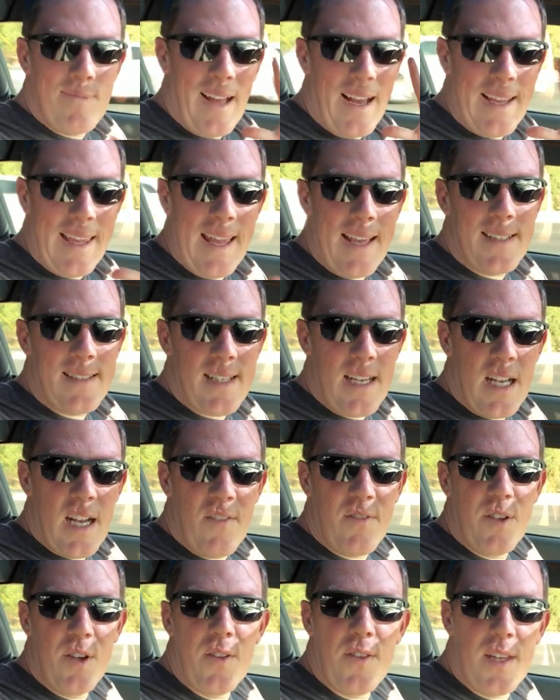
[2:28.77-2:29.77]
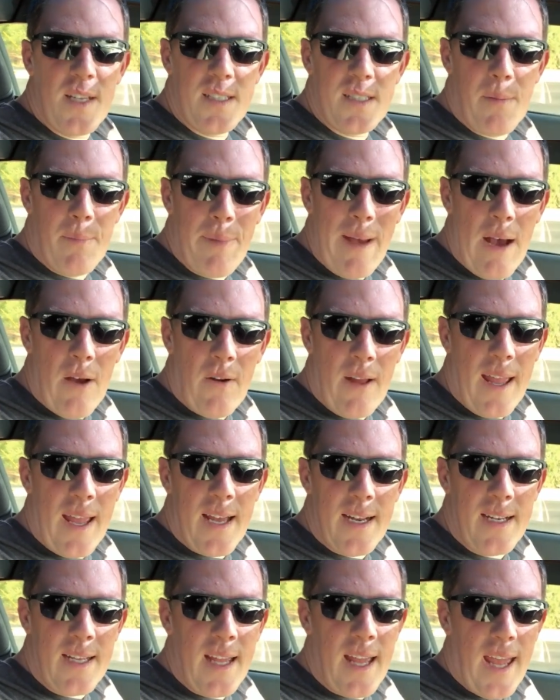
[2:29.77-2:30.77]
I can't say enough good things about
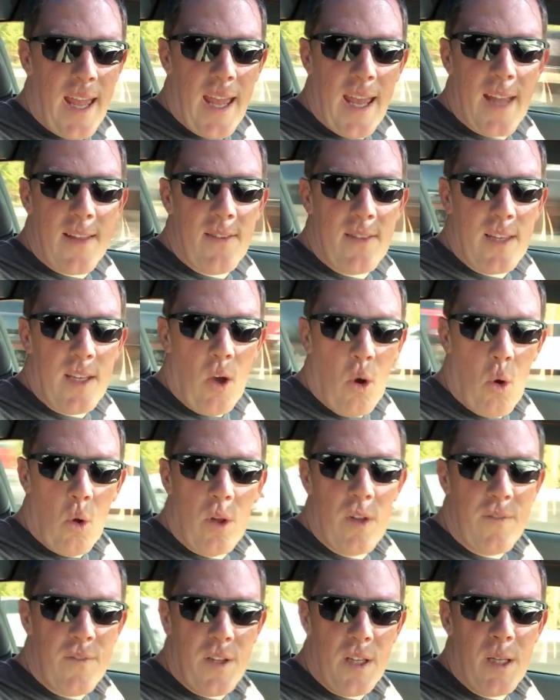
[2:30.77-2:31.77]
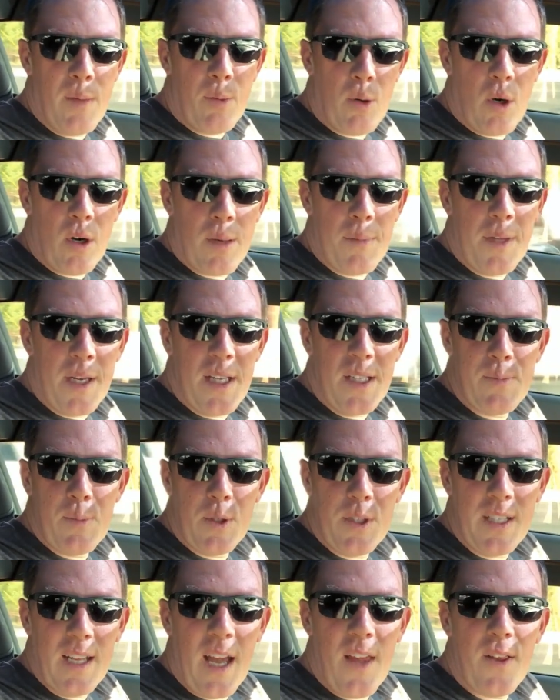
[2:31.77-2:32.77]
Andy and the whole affiliate program that he's
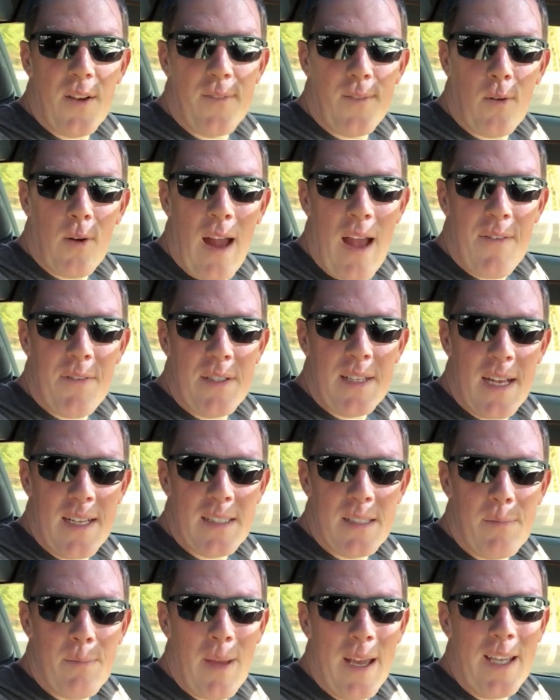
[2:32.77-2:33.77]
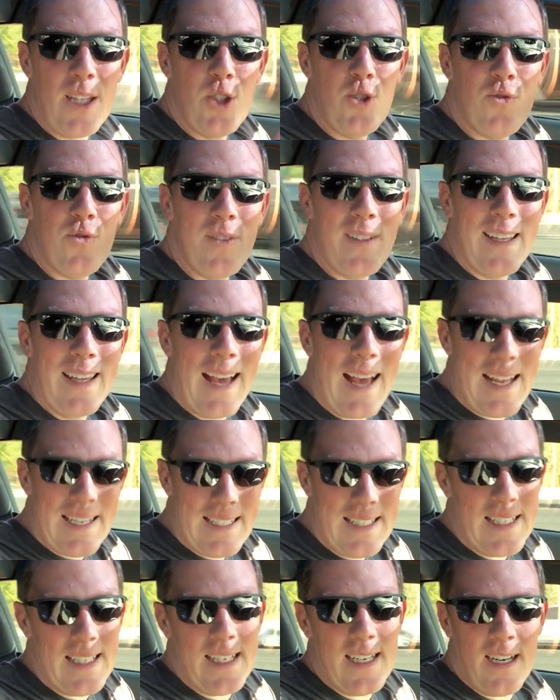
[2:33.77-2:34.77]
put together for Advertising Bait. You've
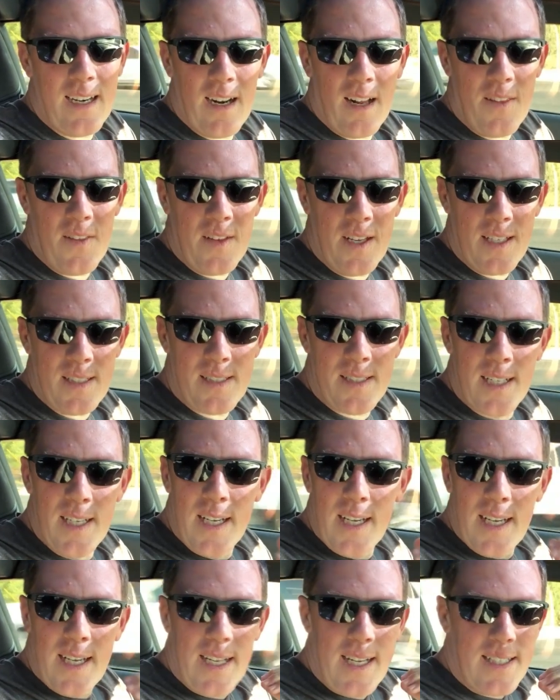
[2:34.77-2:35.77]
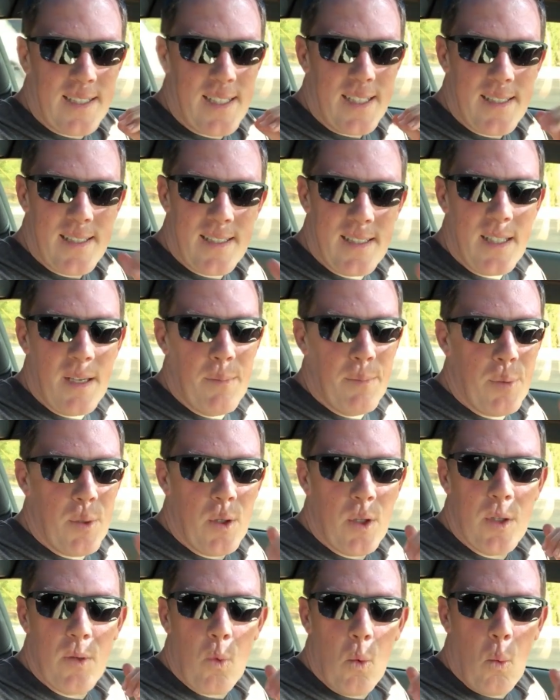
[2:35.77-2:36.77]
got to get in on this. It has a
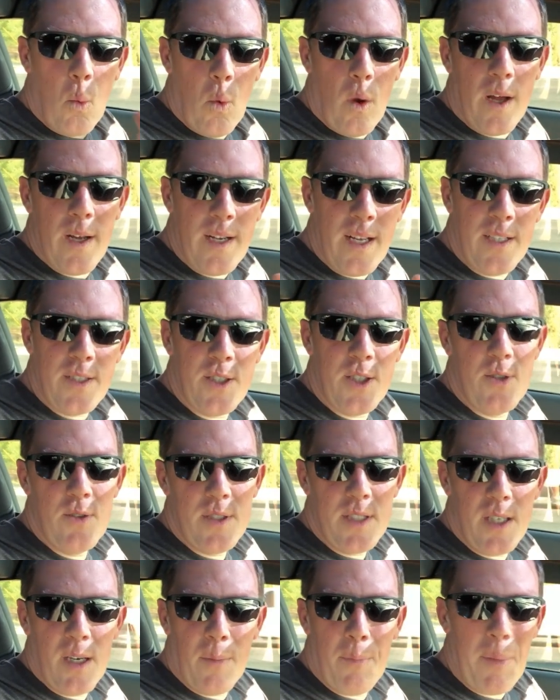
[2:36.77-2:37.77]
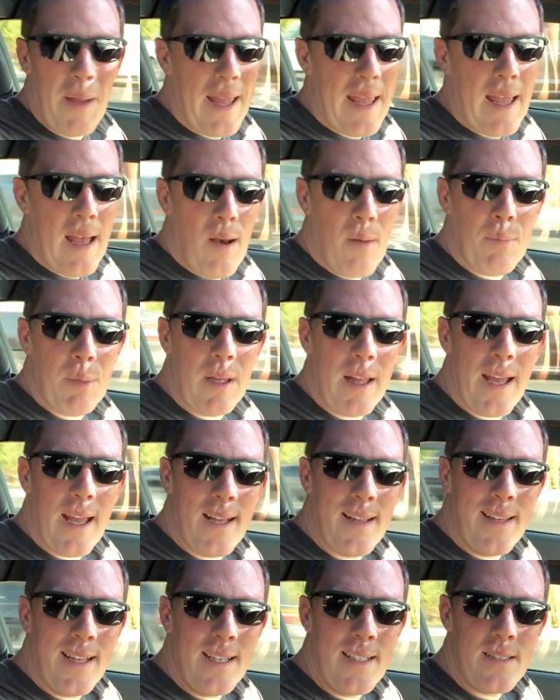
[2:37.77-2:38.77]
simple 1- and 2-tier payout
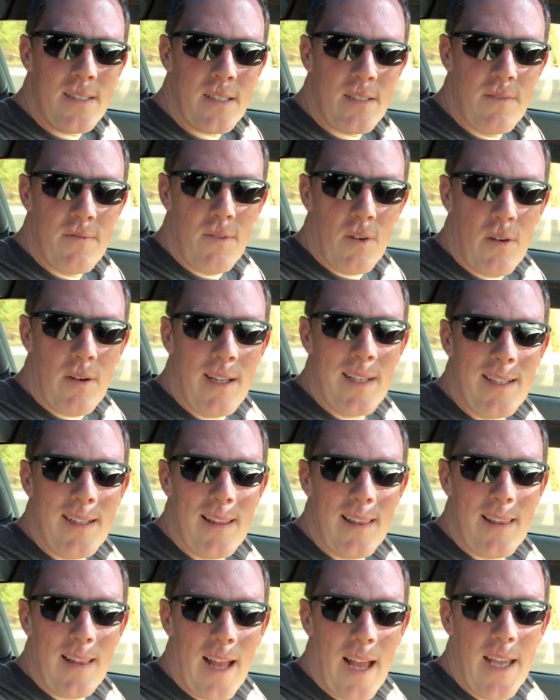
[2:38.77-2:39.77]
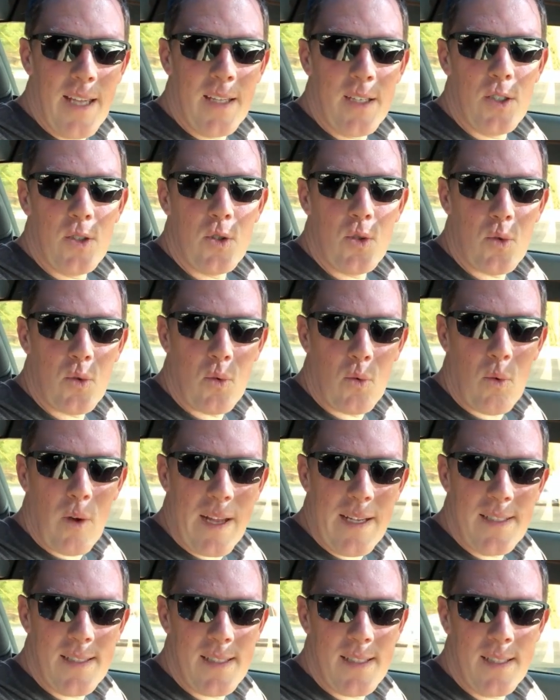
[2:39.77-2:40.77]
plan that is converting like
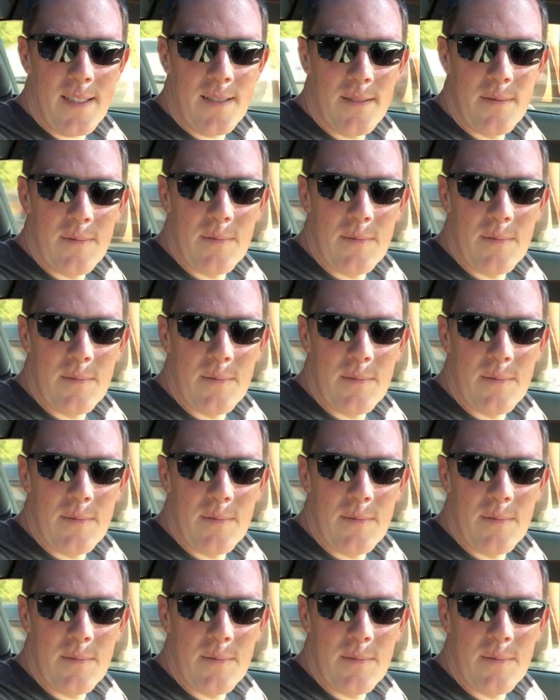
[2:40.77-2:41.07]
crazy.